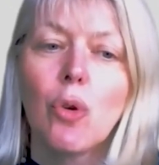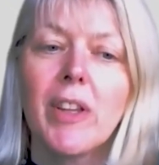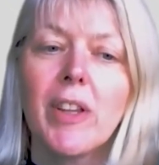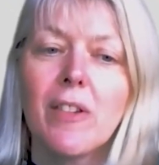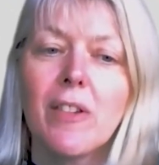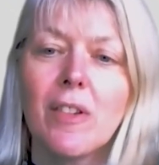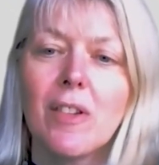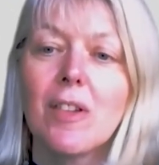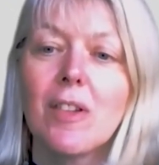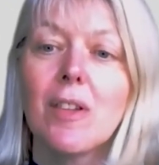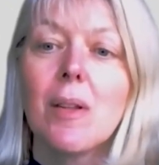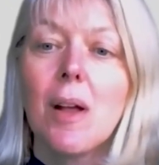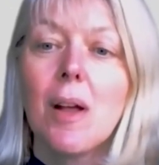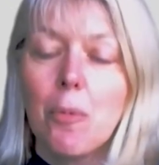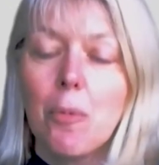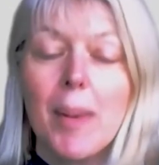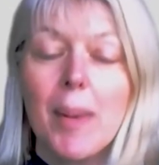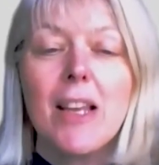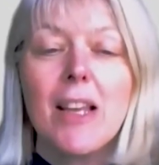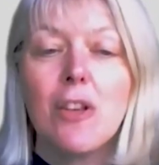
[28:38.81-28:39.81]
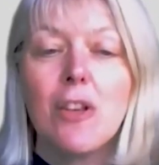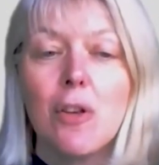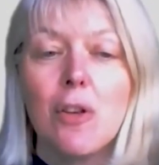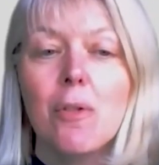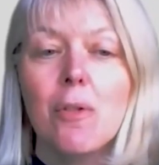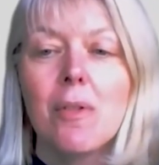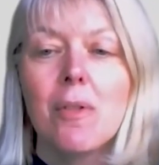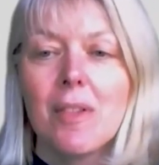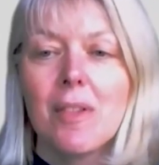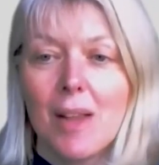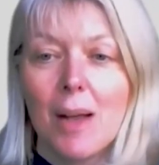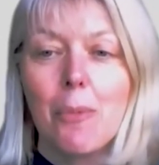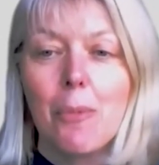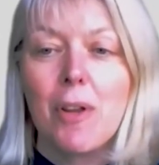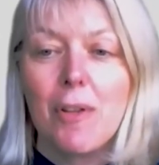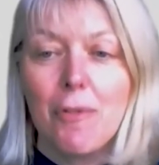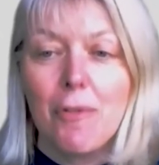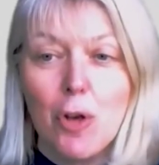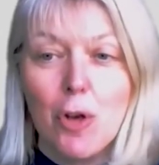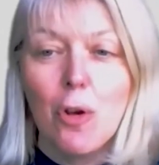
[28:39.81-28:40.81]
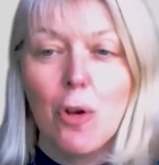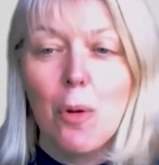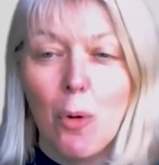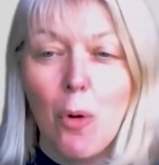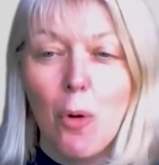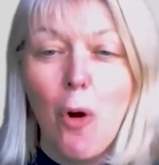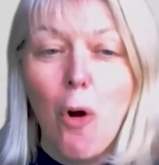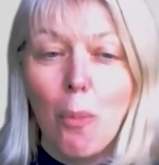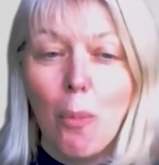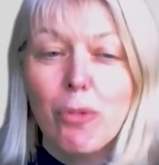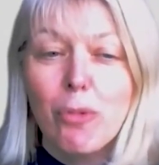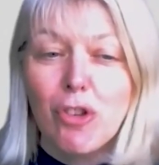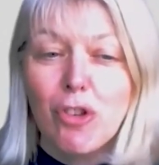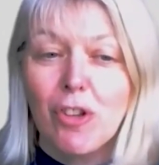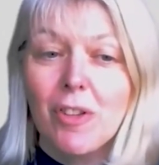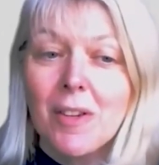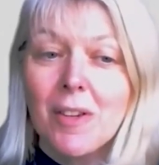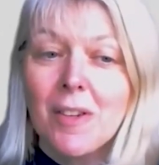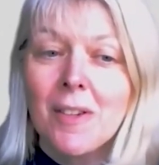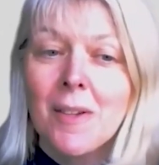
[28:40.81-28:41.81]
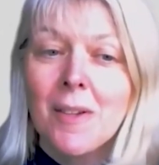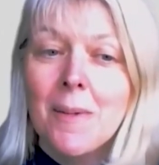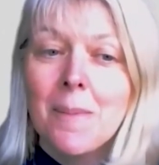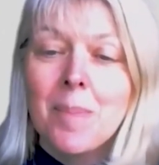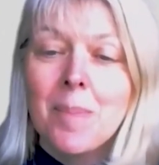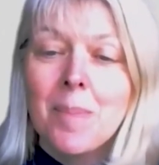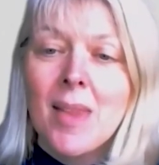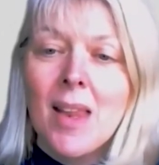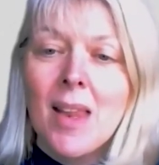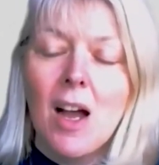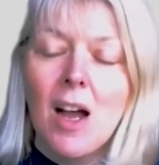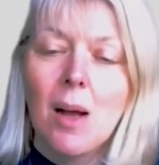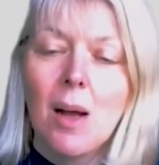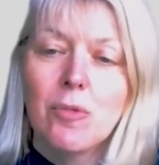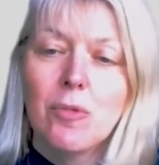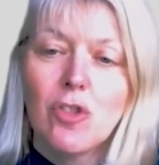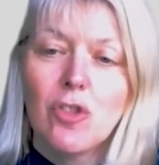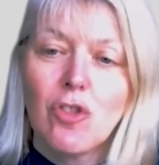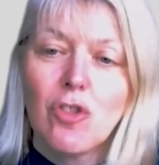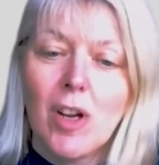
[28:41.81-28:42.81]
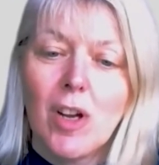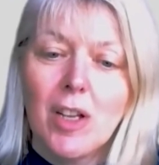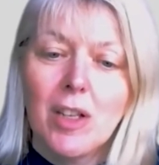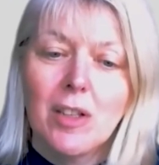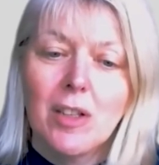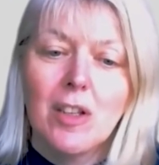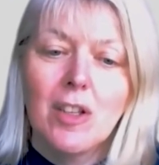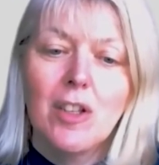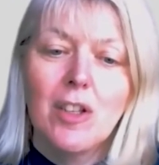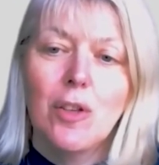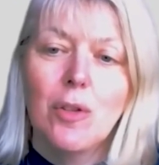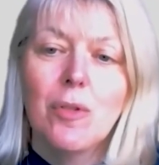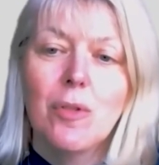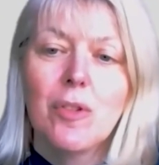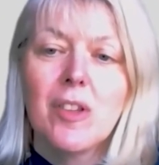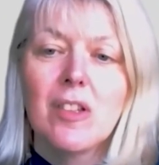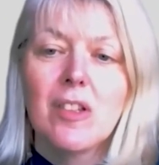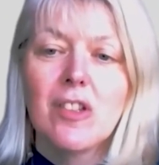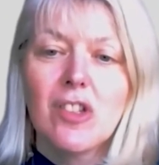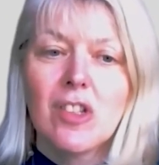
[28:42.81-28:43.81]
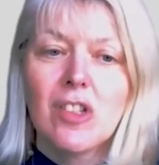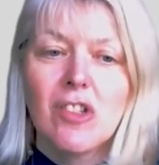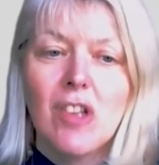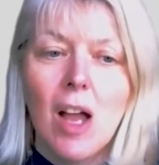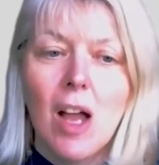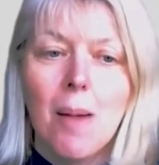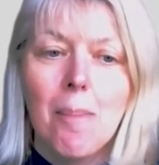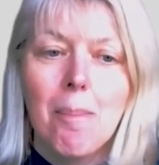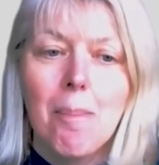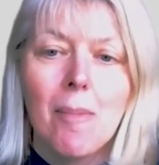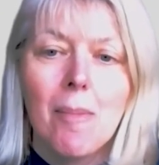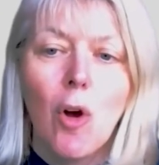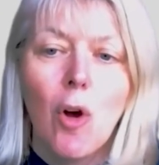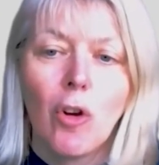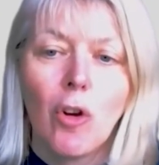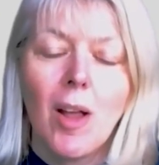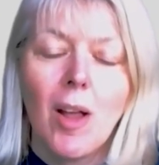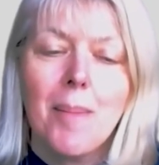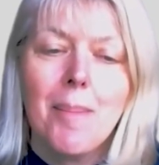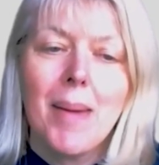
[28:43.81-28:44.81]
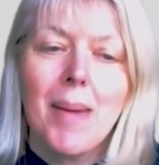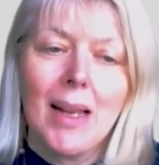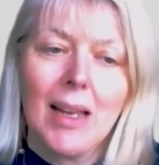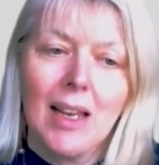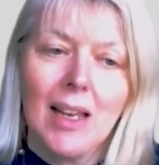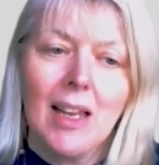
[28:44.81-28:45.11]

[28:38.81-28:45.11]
That will give you a lot more options to try and use online banking.